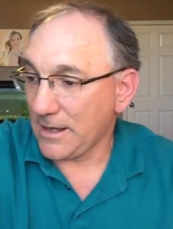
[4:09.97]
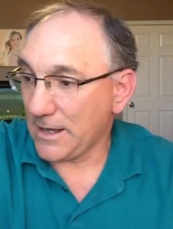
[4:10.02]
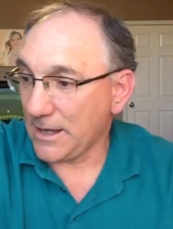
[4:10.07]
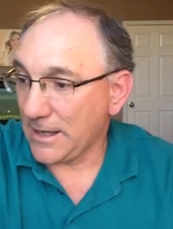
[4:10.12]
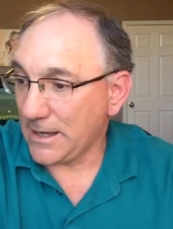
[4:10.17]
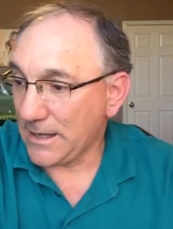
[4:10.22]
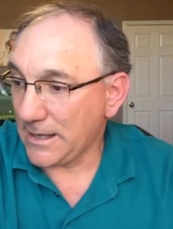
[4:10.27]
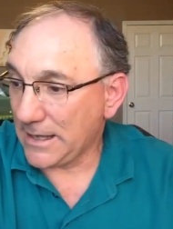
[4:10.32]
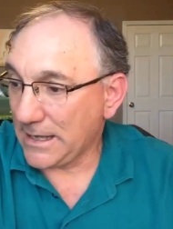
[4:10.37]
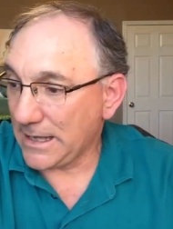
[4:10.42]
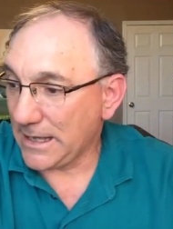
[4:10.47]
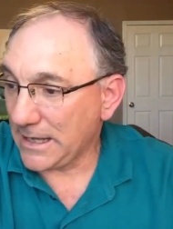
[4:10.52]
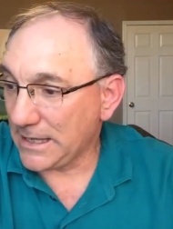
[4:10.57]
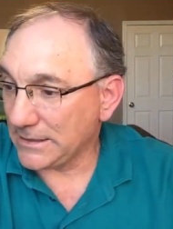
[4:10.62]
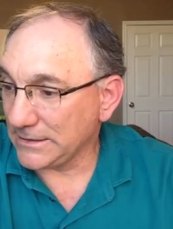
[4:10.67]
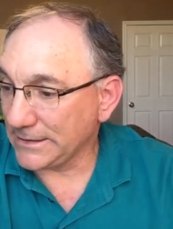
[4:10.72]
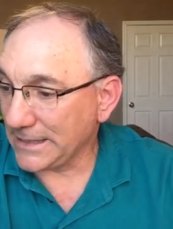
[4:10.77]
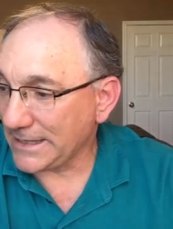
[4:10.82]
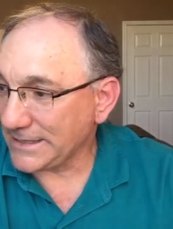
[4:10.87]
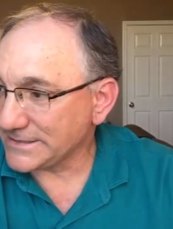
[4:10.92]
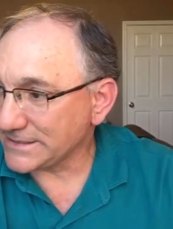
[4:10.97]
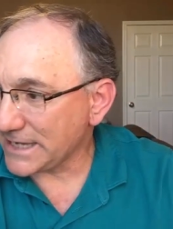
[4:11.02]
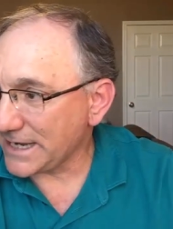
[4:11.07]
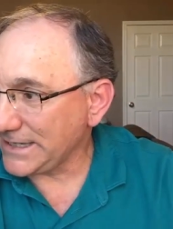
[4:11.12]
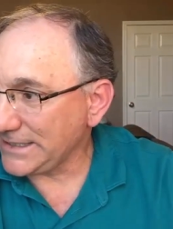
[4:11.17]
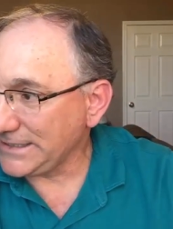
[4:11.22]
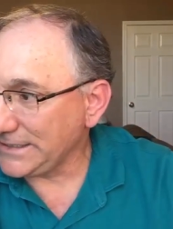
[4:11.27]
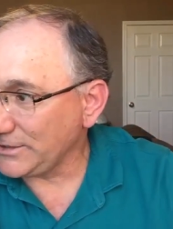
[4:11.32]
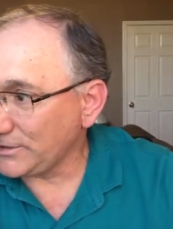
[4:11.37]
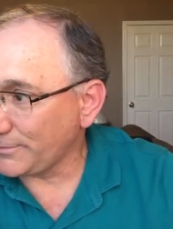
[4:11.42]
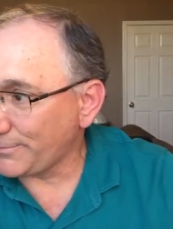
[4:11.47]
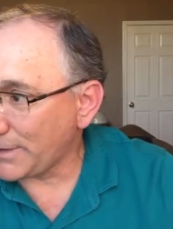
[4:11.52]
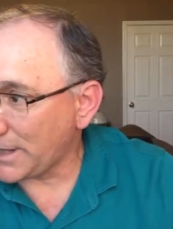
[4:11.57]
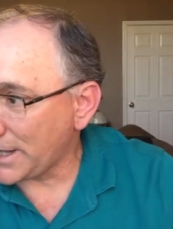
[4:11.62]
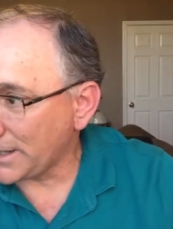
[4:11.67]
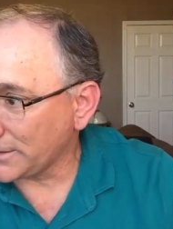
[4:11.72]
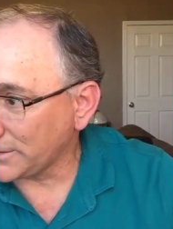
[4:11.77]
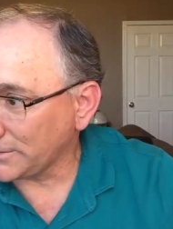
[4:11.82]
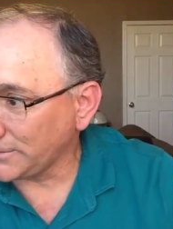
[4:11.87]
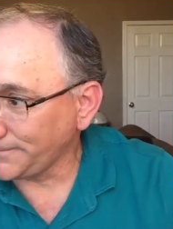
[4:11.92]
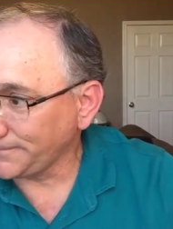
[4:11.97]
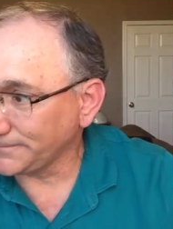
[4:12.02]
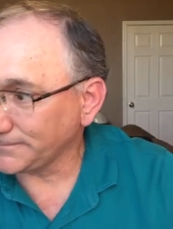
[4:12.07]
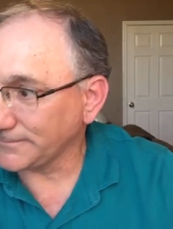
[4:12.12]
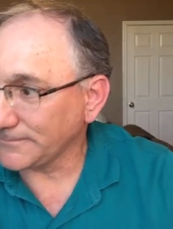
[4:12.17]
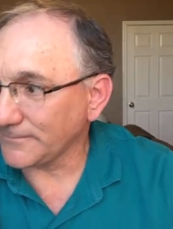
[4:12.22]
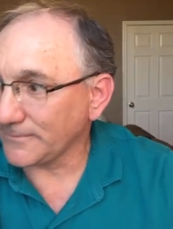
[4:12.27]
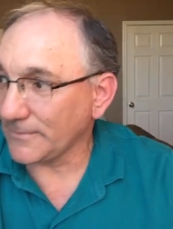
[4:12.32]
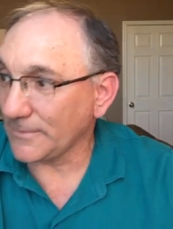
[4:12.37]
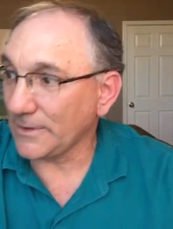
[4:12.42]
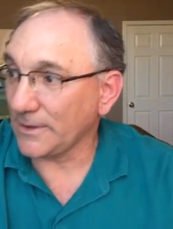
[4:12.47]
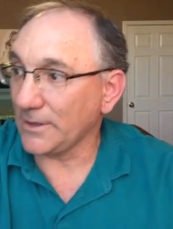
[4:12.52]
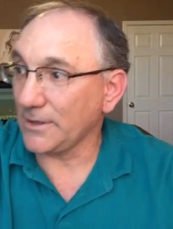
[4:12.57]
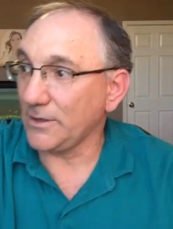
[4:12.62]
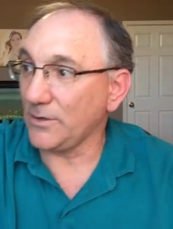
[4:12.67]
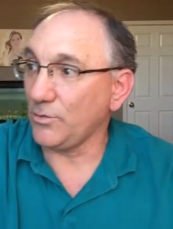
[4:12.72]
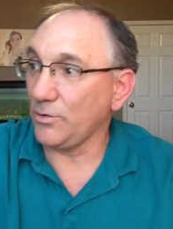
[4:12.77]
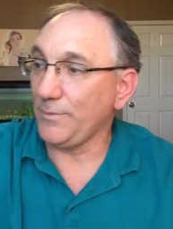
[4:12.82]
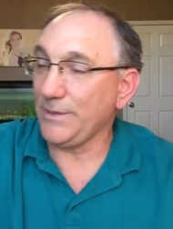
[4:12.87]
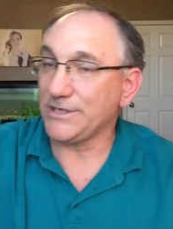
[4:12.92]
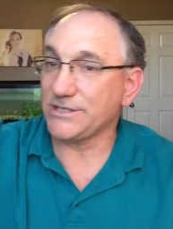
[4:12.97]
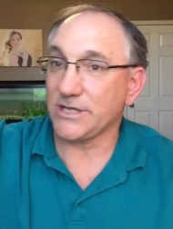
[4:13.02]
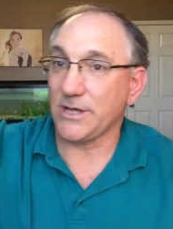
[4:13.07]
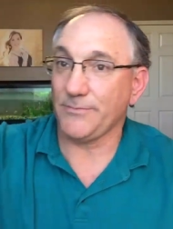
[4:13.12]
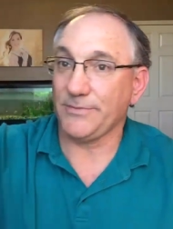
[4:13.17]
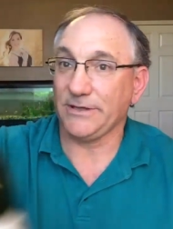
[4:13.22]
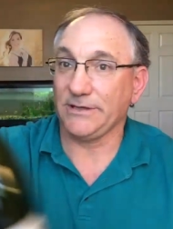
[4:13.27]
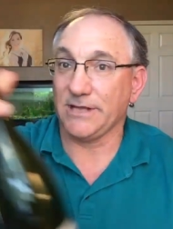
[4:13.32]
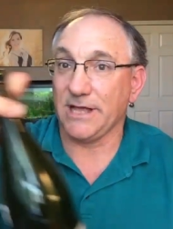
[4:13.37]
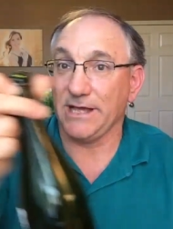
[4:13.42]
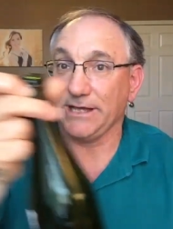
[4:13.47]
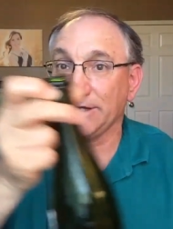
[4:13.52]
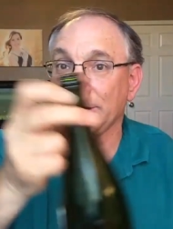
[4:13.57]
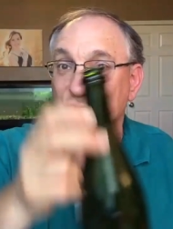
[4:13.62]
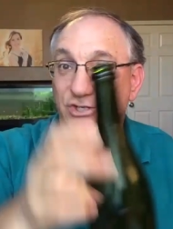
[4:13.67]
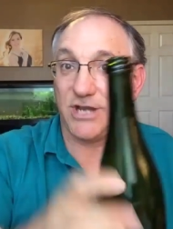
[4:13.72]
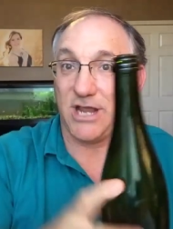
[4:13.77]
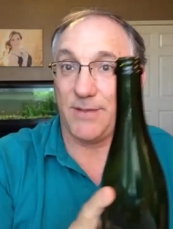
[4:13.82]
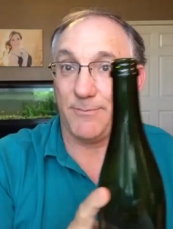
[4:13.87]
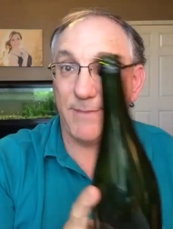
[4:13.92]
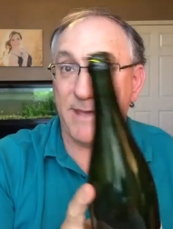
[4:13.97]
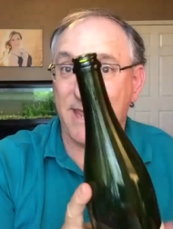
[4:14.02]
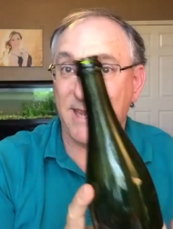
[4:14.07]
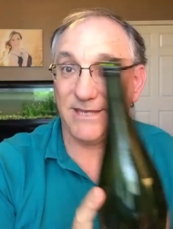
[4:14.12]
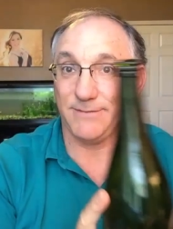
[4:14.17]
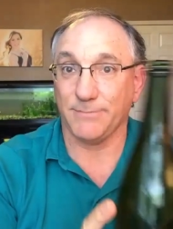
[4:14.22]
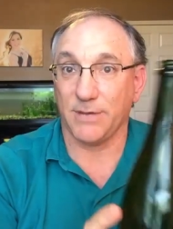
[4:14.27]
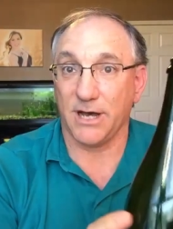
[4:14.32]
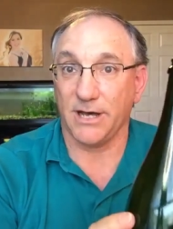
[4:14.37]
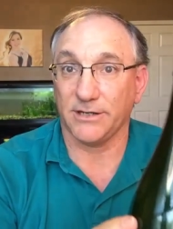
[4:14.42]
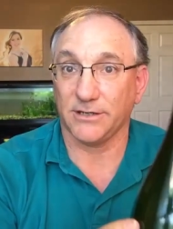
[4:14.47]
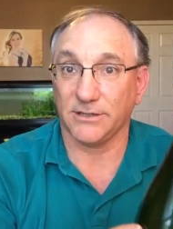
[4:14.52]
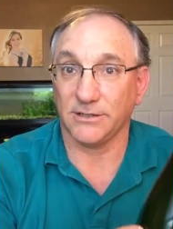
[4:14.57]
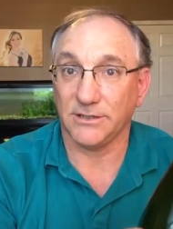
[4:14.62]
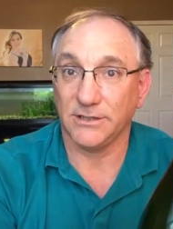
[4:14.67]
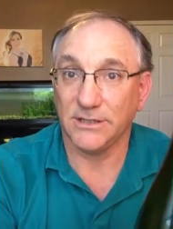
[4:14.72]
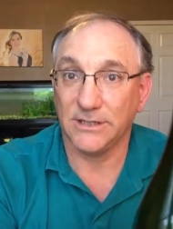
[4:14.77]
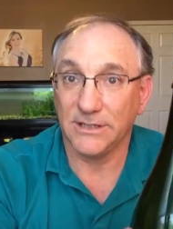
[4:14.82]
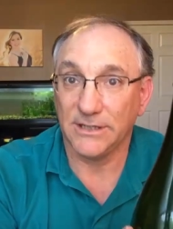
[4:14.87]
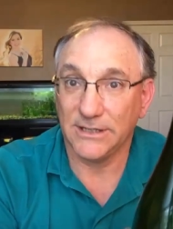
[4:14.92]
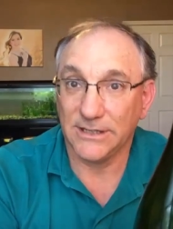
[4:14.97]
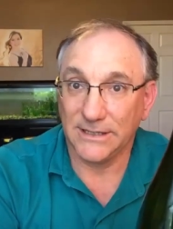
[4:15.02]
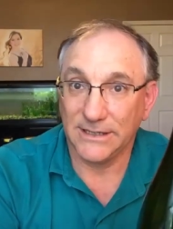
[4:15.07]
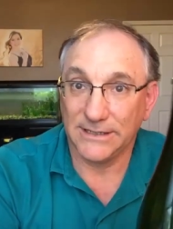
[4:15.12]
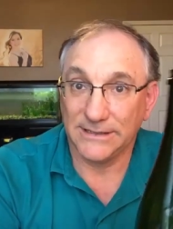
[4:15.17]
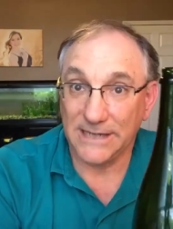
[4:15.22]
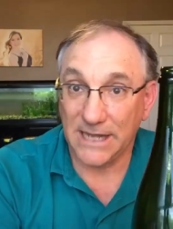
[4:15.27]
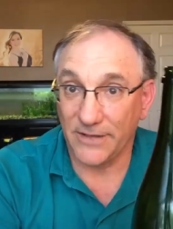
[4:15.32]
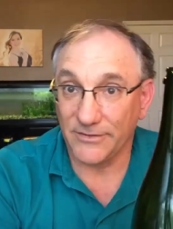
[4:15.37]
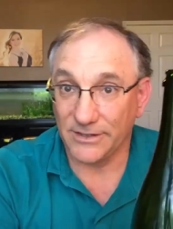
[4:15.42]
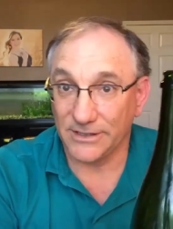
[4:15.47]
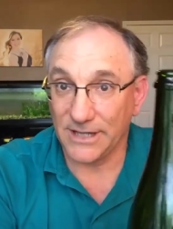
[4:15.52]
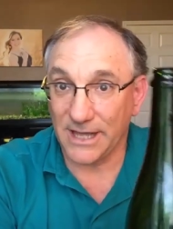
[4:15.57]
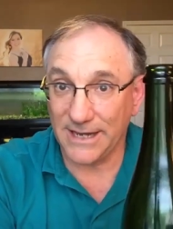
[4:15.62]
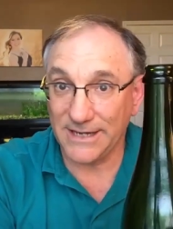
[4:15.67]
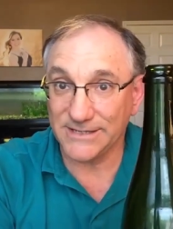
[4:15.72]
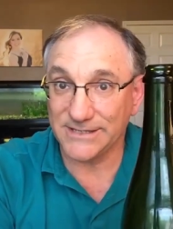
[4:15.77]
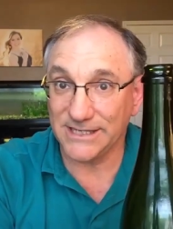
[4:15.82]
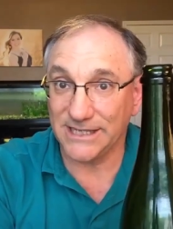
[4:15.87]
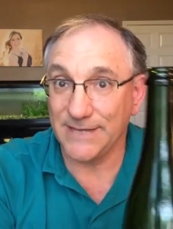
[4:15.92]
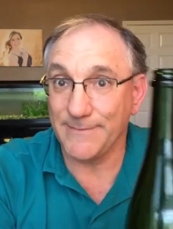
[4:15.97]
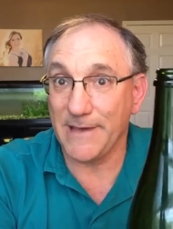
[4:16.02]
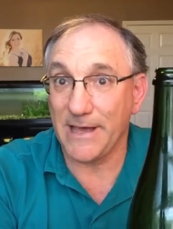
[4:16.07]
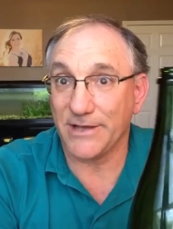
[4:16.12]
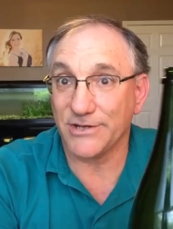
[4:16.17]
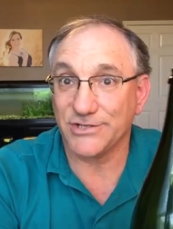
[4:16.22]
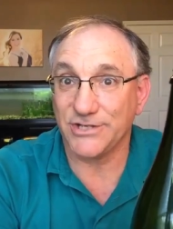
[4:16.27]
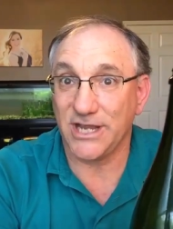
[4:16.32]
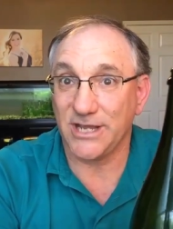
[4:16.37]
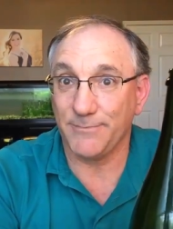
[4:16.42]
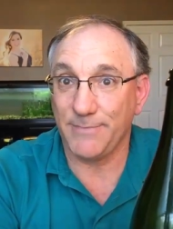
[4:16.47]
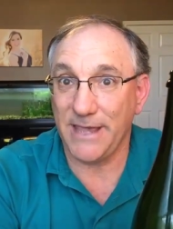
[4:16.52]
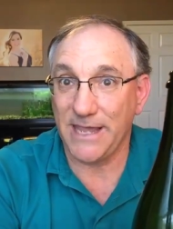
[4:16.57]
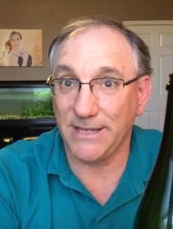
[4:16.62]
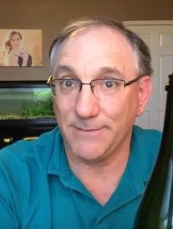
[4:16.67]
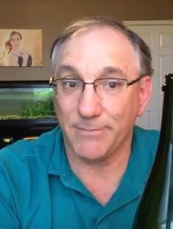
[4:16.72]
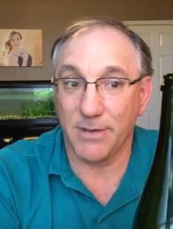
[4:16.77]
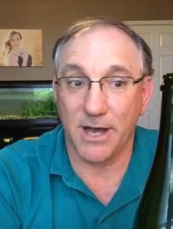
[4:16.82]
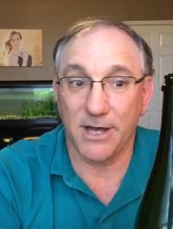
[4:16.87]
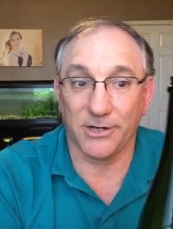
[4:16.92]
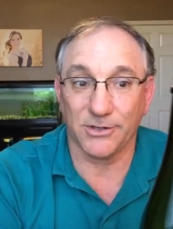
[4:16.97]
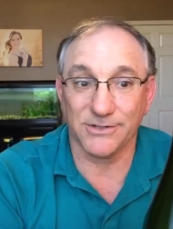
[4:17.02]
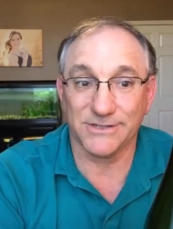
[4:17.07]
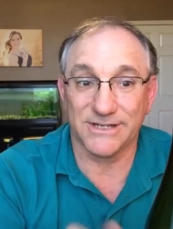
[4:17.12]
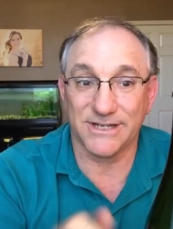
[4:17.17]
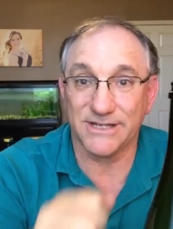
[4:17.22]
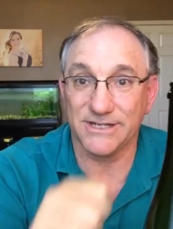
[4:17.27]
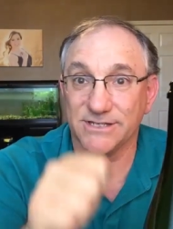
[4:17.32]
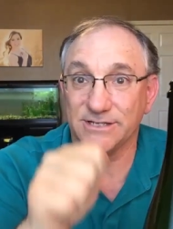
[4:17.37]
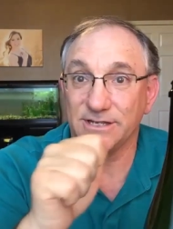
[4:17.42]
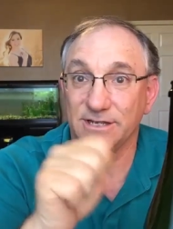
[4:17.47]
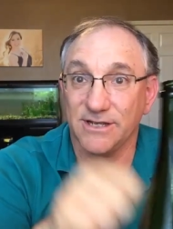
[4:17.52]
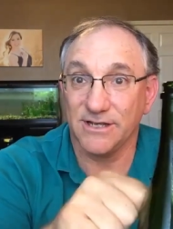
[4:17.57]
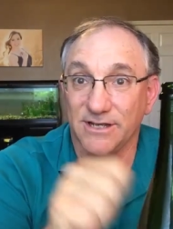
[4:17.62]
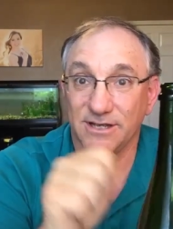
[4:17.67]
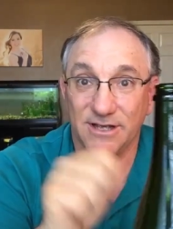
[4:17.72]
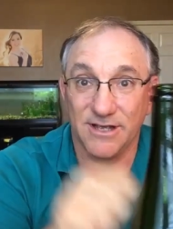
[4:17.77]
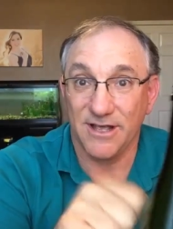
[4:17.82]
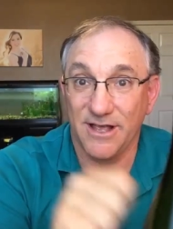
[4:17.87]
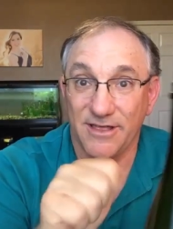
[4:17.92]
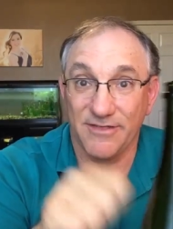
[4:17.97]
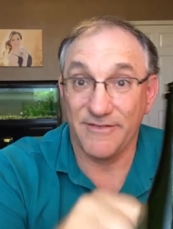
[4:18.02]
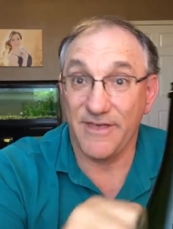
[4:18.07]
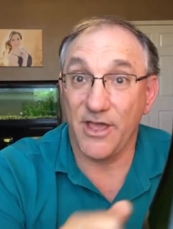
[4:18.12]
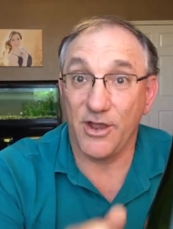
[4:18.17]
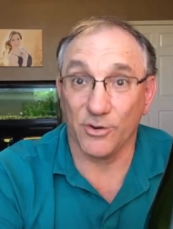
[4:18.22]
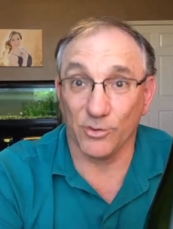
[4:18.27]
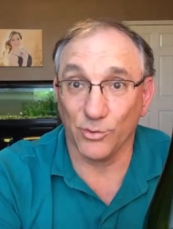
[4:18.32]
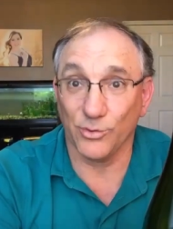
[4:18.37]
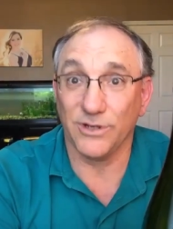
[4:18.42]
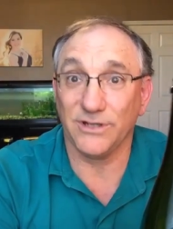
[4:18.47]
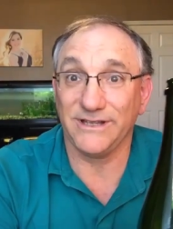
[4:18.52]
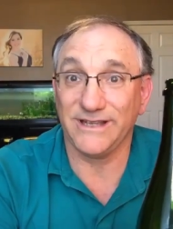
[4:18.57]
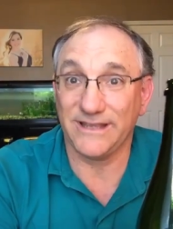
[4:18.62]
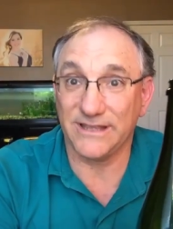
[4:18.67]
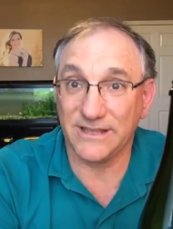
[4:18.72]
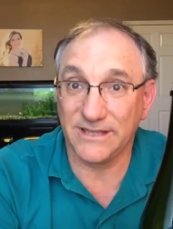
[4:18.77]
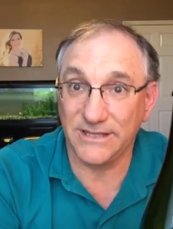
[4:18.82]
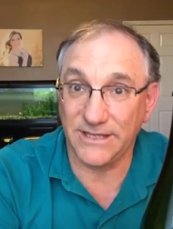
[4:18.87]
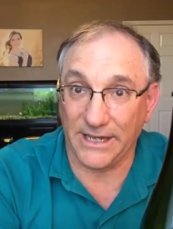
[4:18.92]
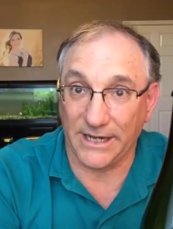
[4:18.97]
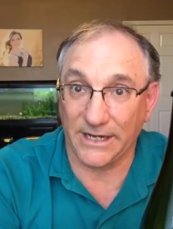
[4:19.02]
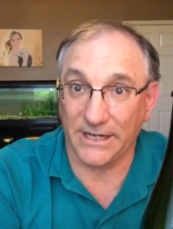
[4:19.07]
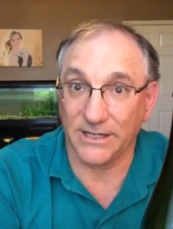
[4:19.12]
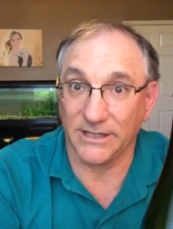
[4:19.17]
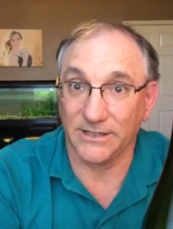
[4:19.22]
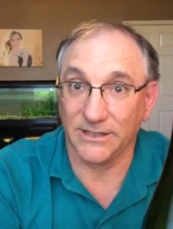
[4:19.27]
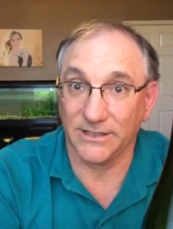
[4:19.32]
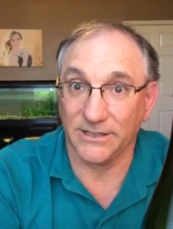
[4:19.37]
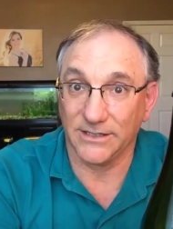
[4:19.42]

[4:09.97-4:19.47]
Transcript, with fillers: Uh, a less ideal bottle would be something like a champagne bottle. Now the nice thing about champagne bottles is they are really thick.